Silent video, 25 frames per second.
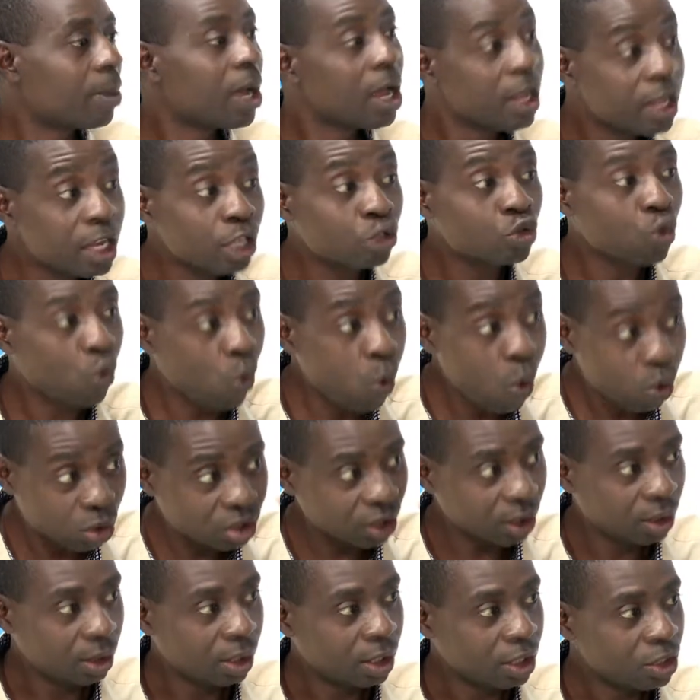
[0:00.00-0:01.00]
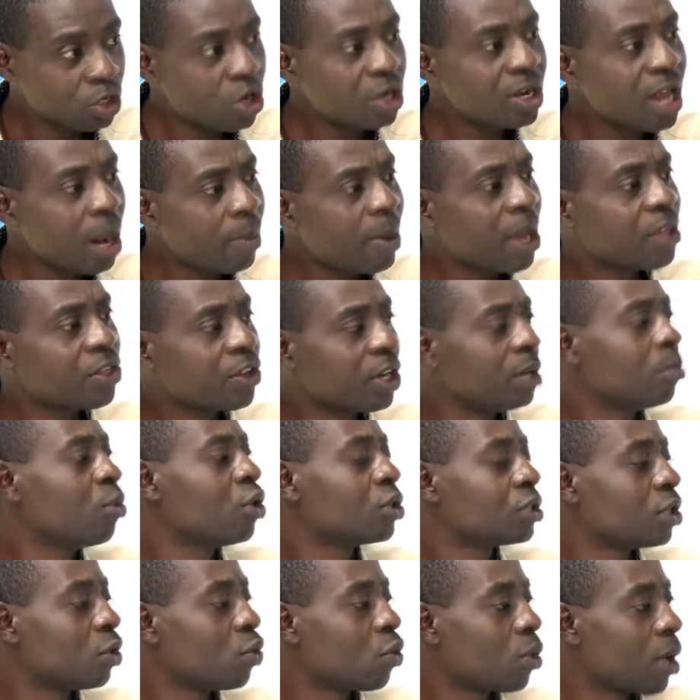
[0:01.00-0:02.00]
It could Not that by 3 months
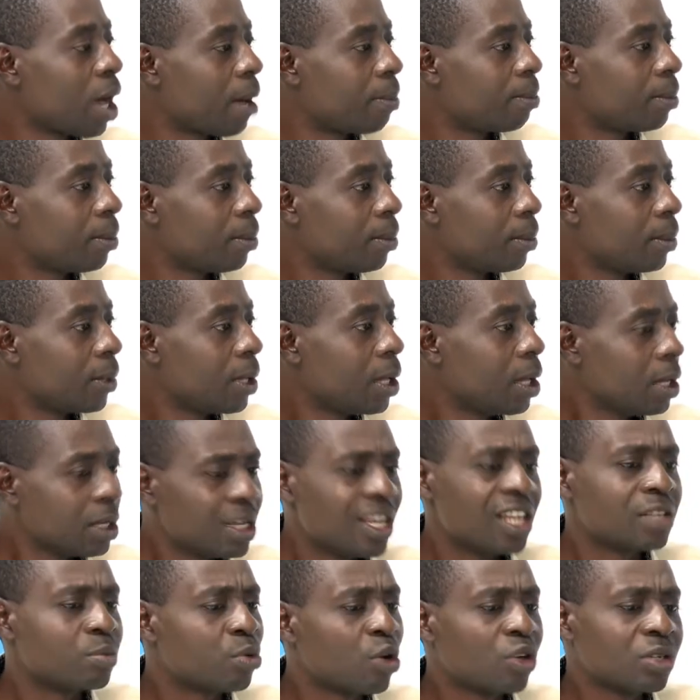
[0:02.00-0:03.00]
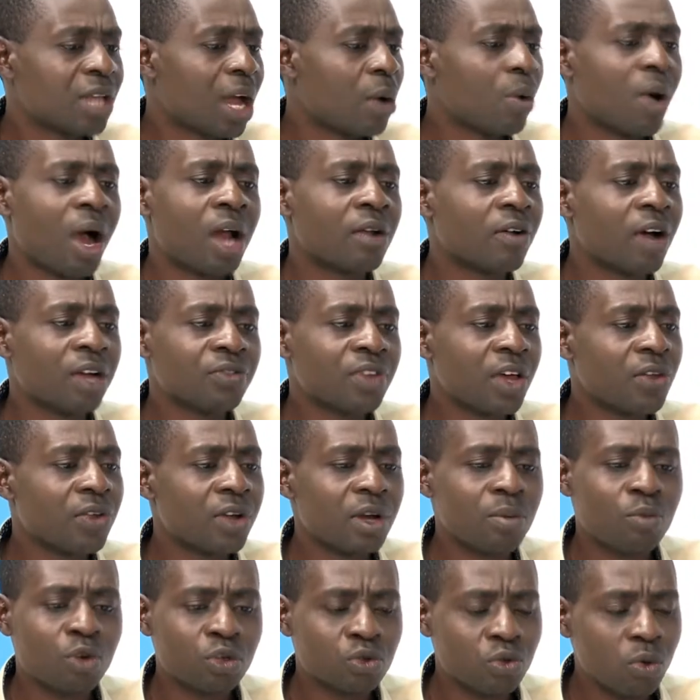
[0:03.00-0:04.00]
it will come. Yes, because after 3
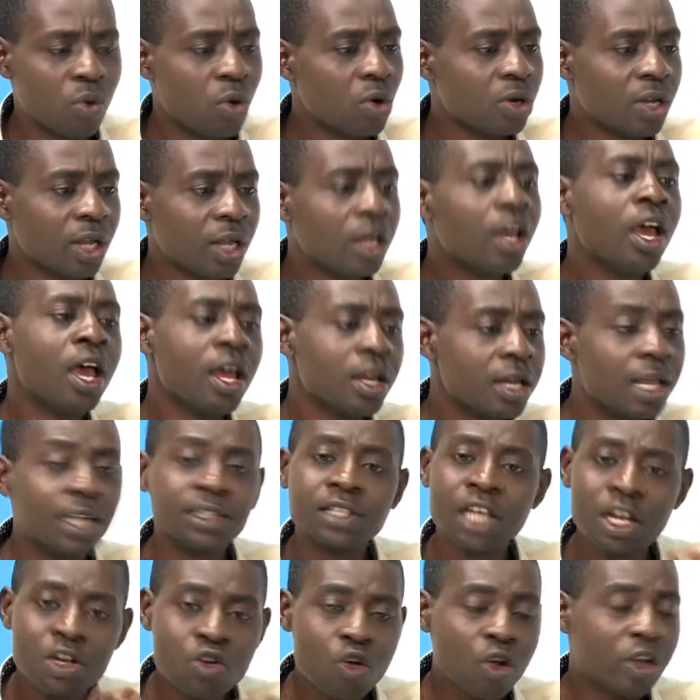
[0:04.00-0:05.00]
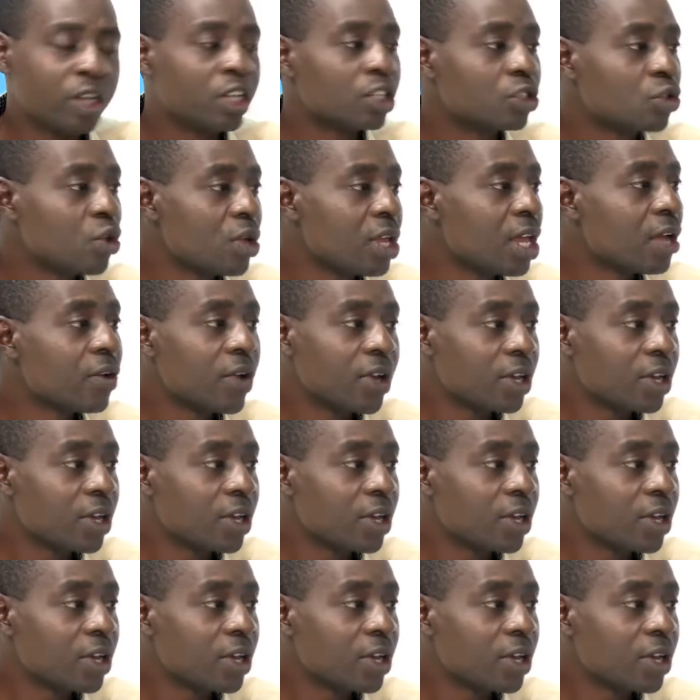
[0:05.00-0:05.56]
months you go there, they say no, it is not yet ready.